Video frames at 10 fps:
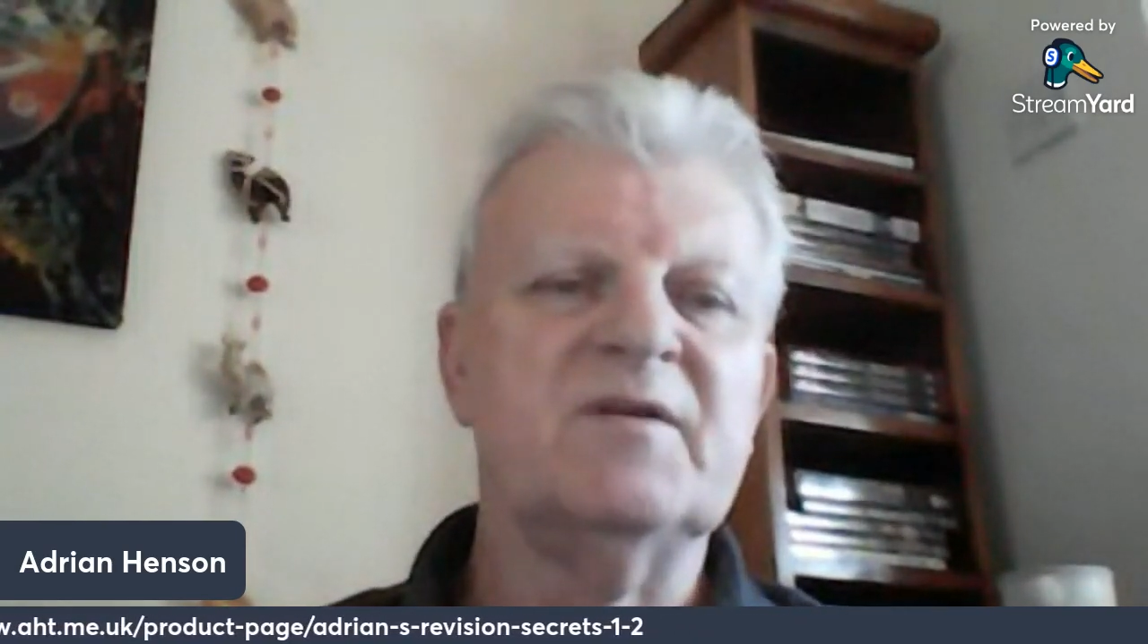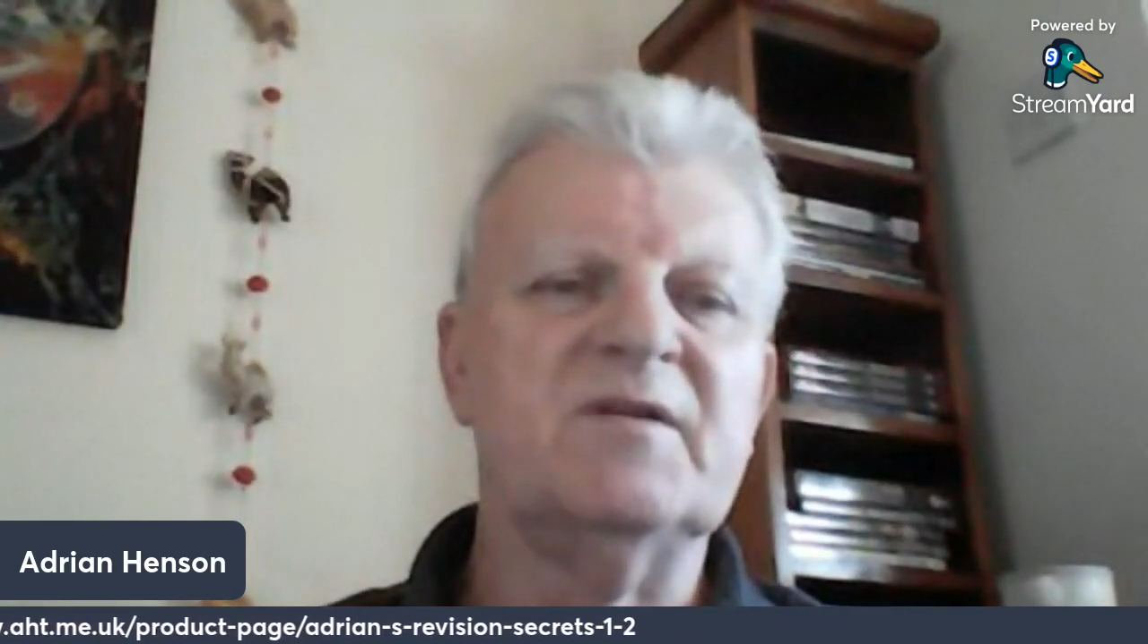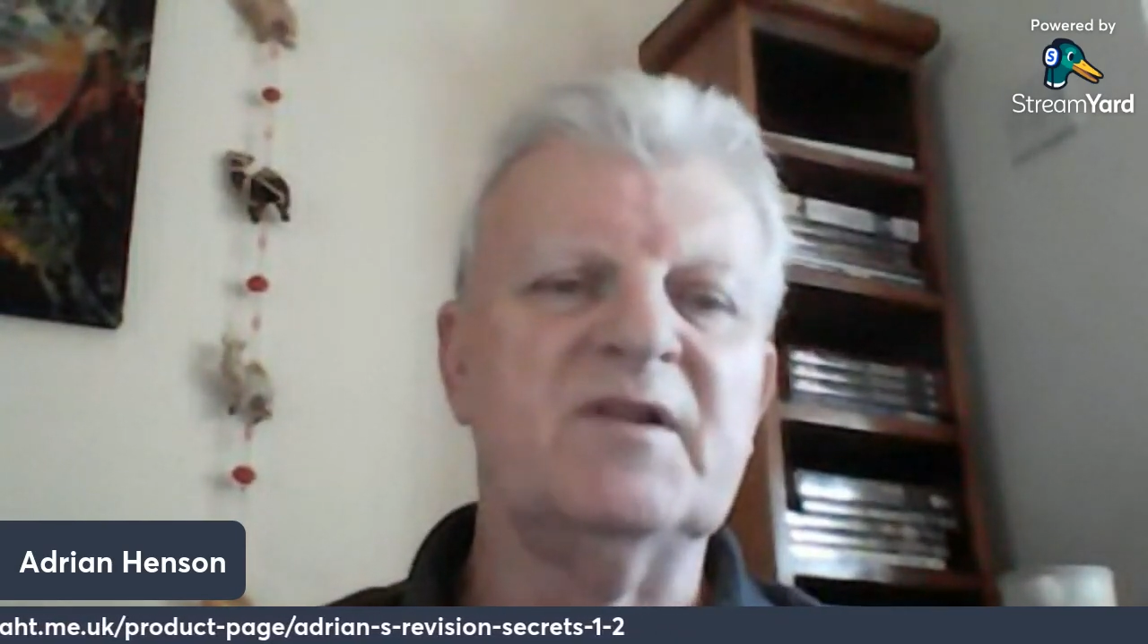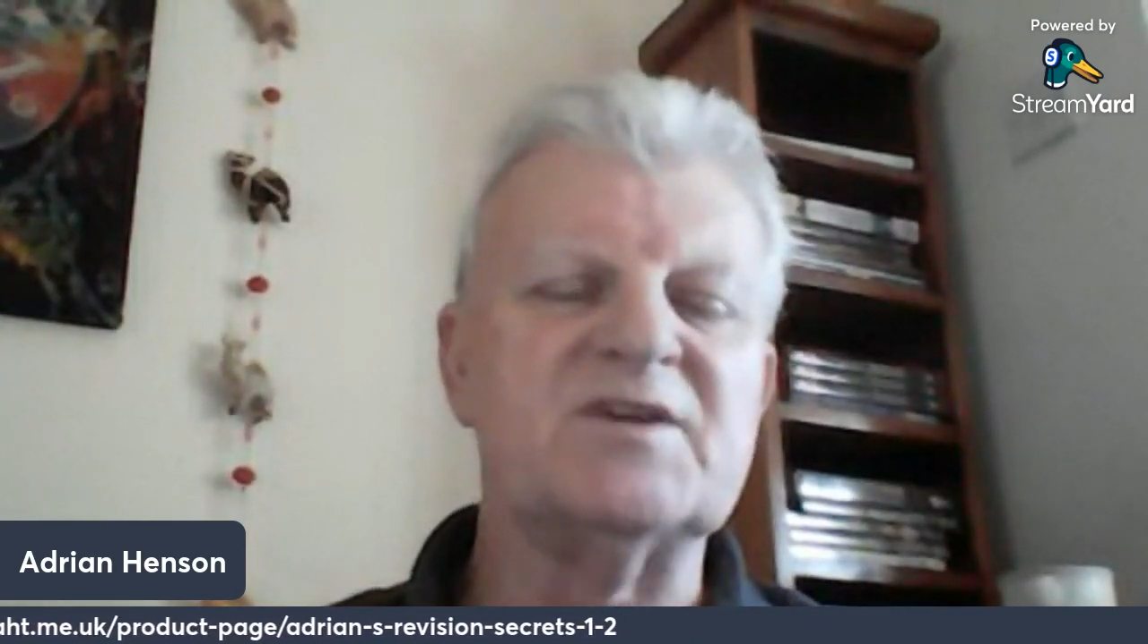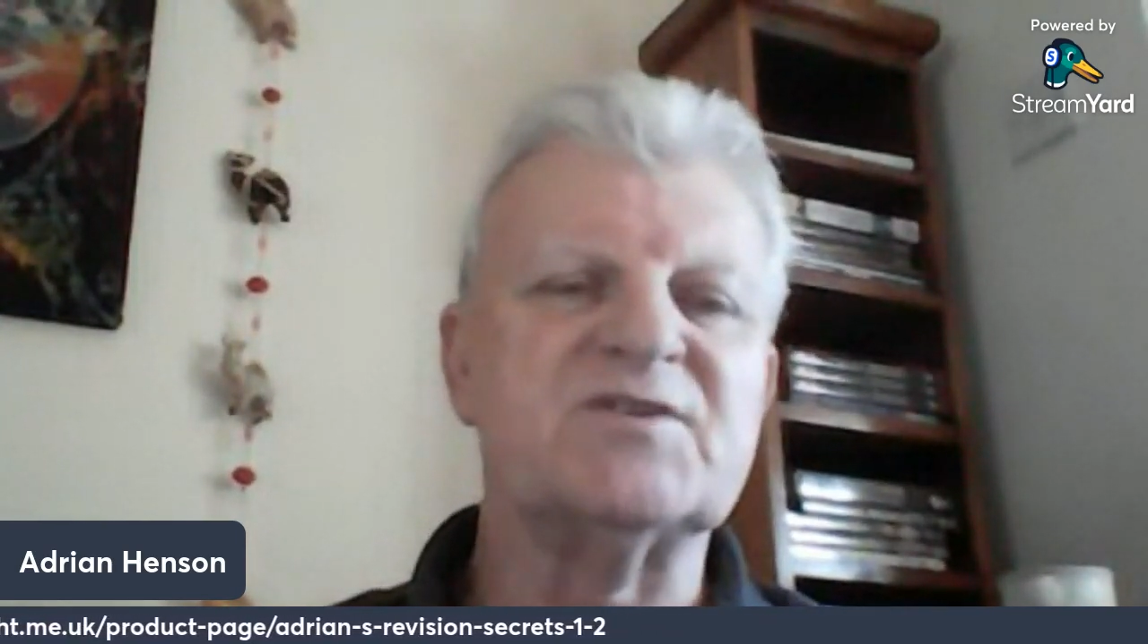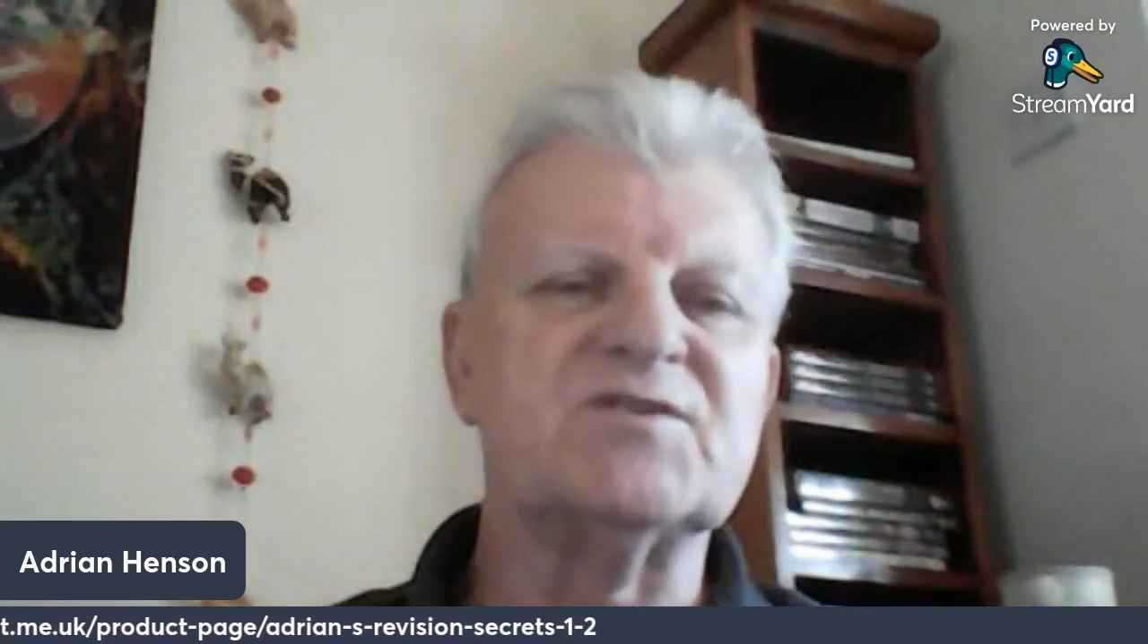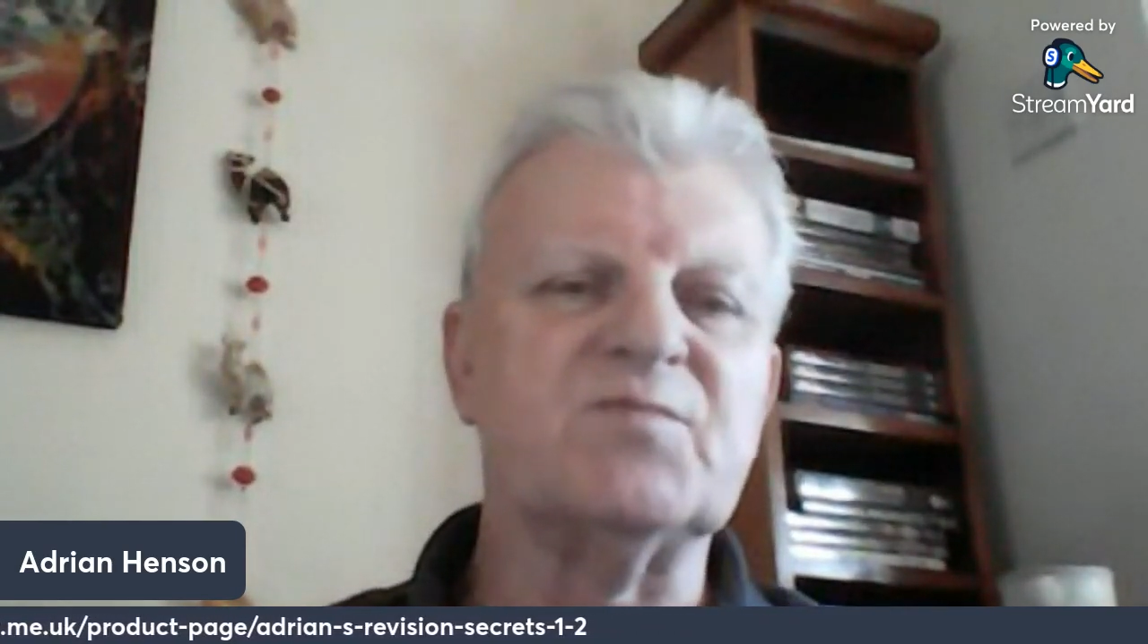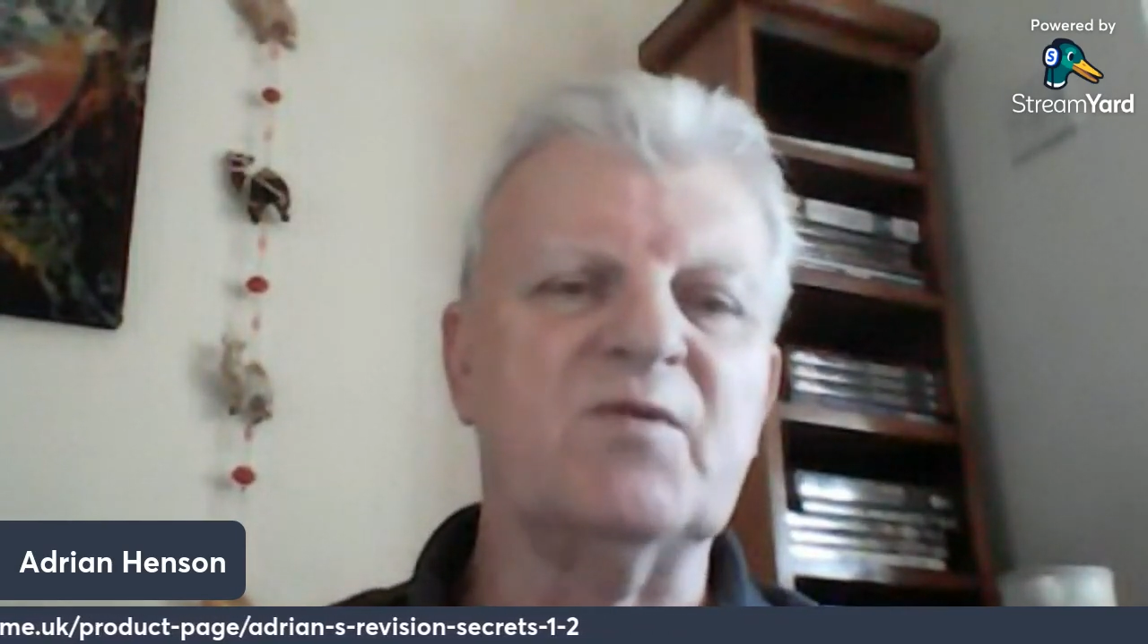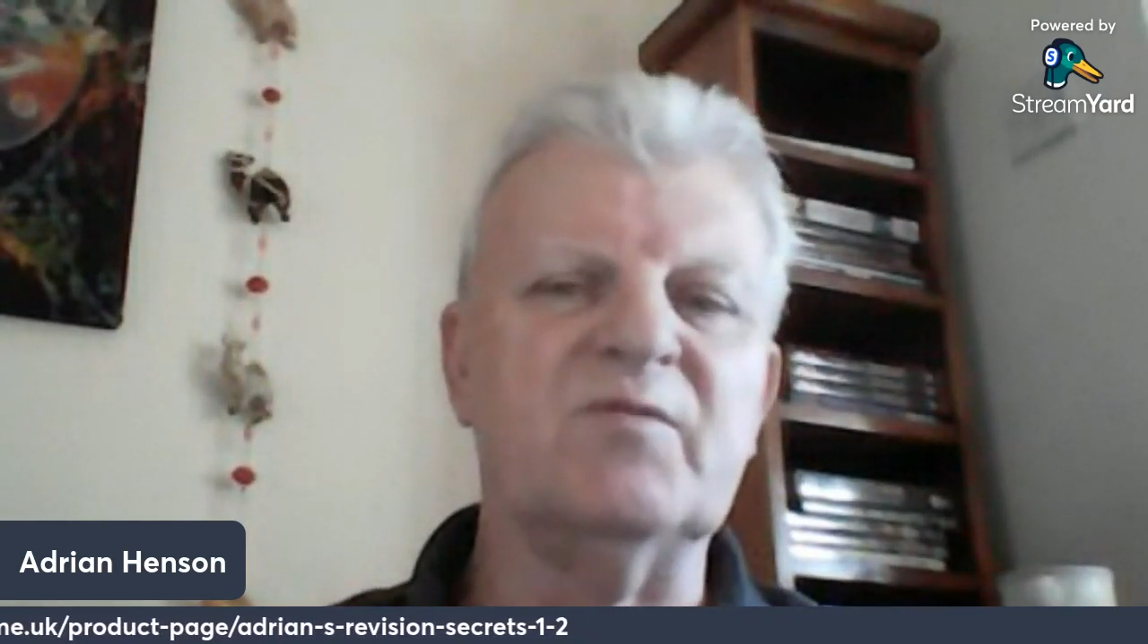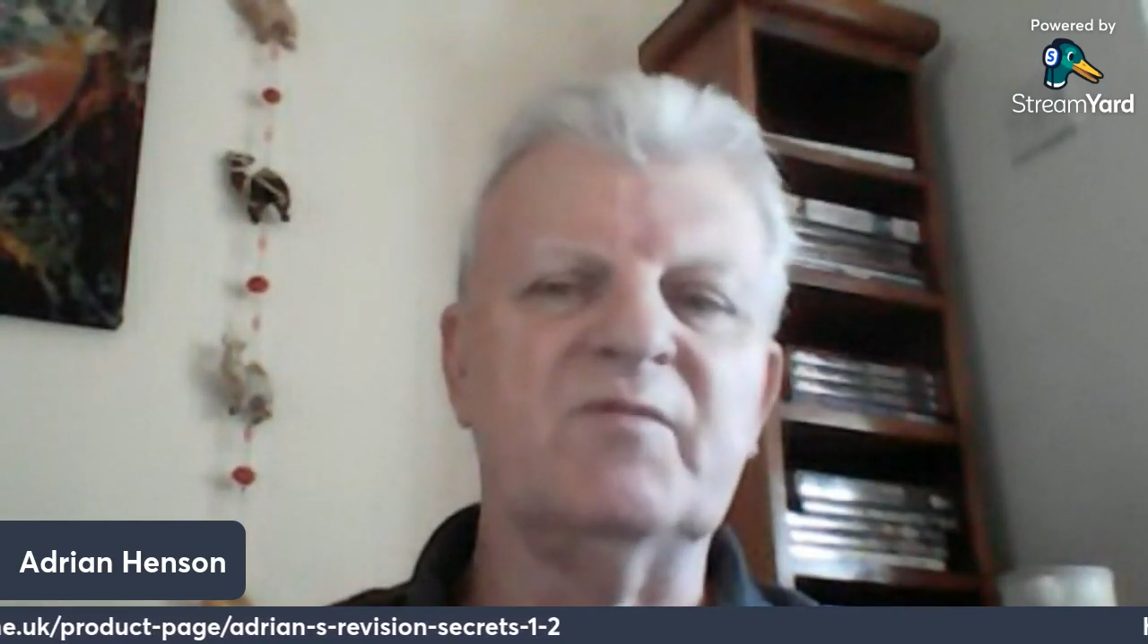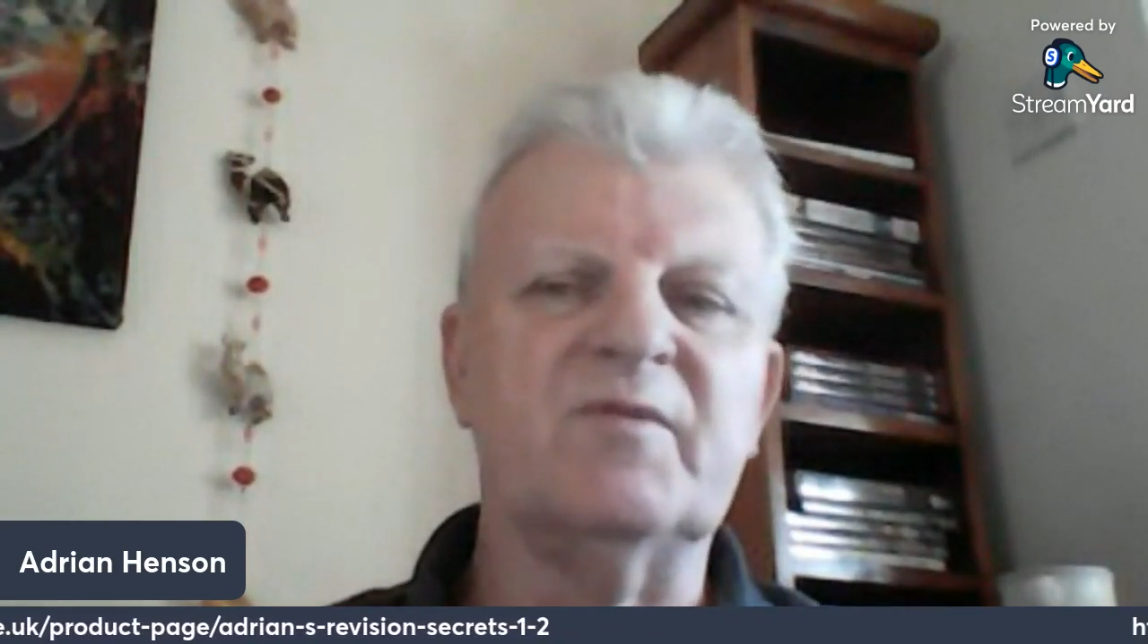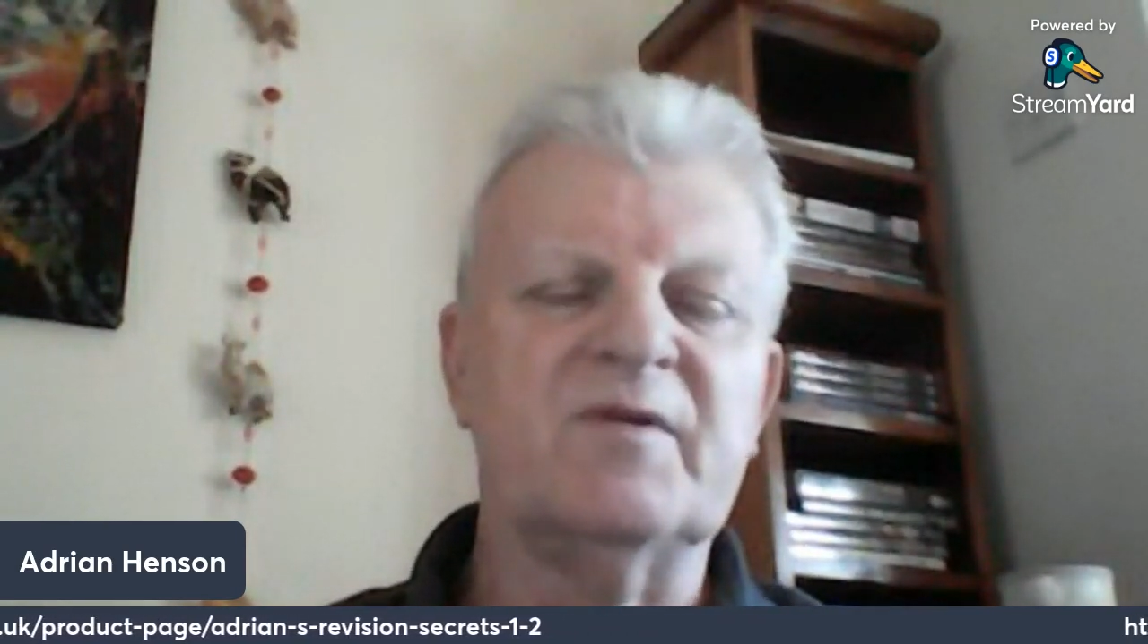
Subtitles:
lessons will